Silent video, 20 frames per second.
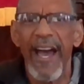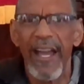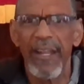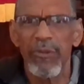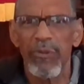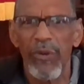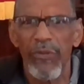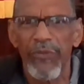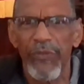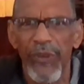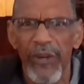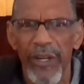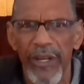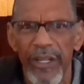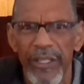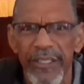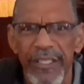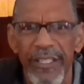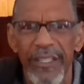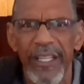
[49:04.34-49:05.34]
referred to
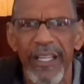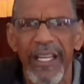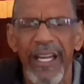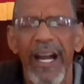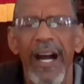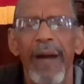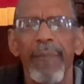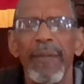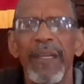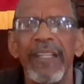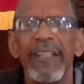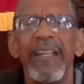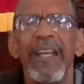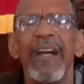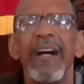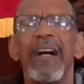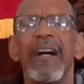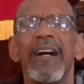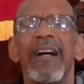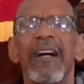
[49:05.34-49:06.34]
the coming
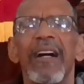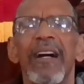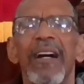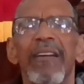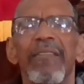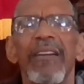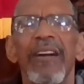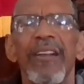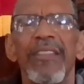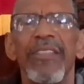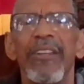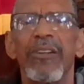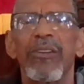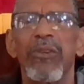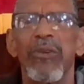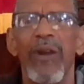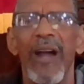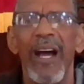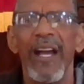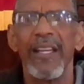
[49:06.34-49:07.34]
of the
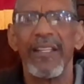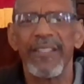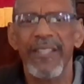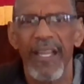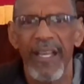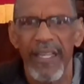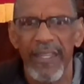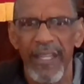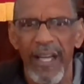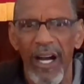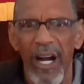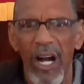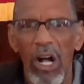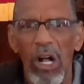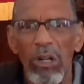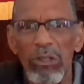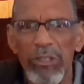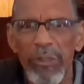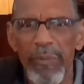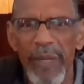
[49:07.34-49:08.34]
Christ, the
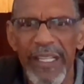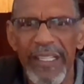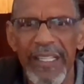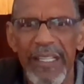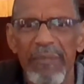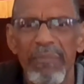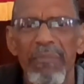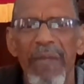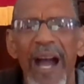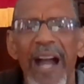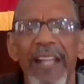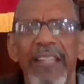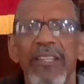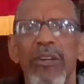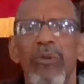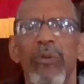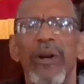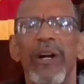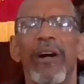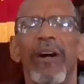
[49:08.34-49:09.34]
ultimate
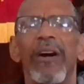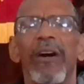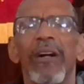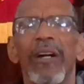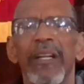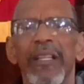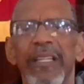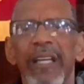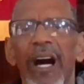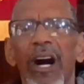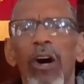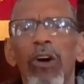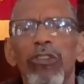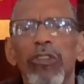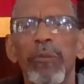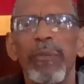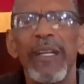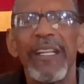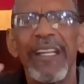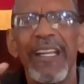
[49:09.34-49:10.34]
Emmanuel, the ultimate
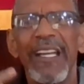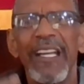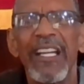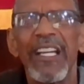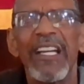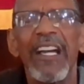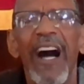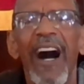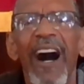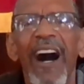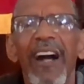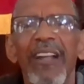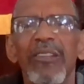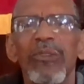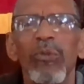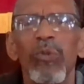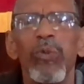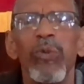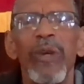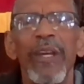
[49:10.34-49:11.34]
God
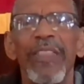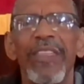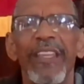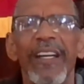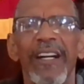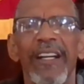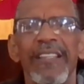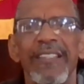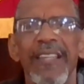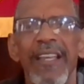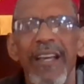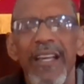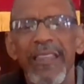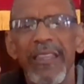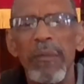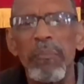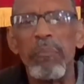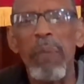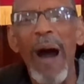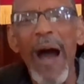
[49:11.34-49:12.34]
with us. The
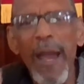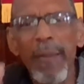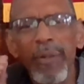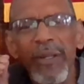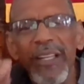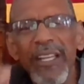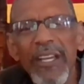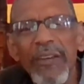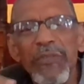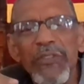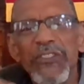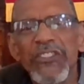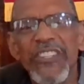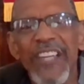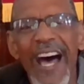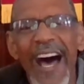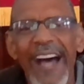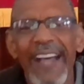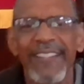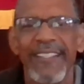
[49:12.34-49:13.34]
Bible
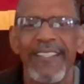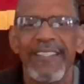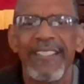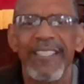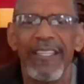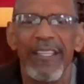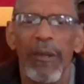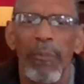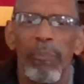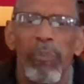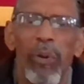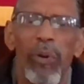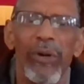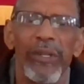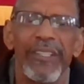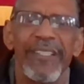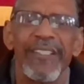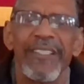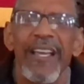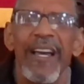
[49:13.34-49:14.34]
emphasizes the
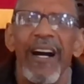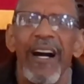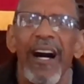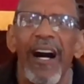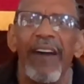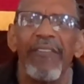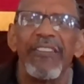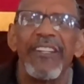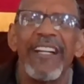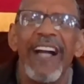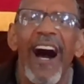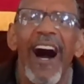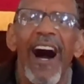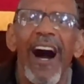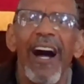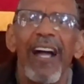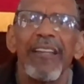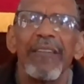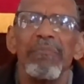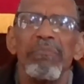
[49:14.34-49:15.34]
importance of
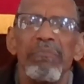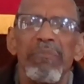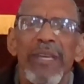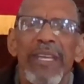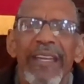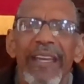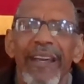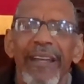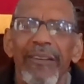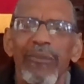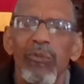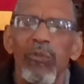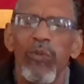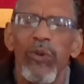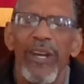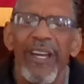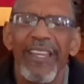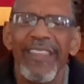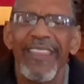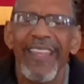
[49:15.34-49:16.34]
God being
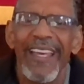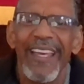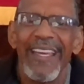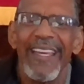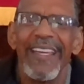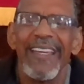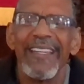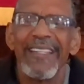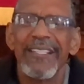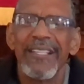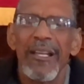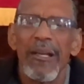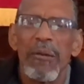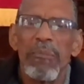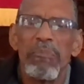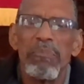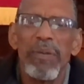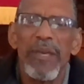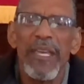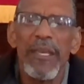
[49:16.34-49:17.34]
with his
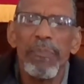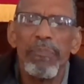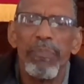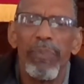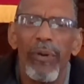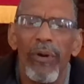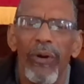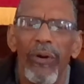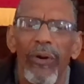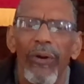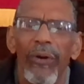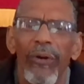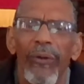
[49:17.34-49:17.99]
people.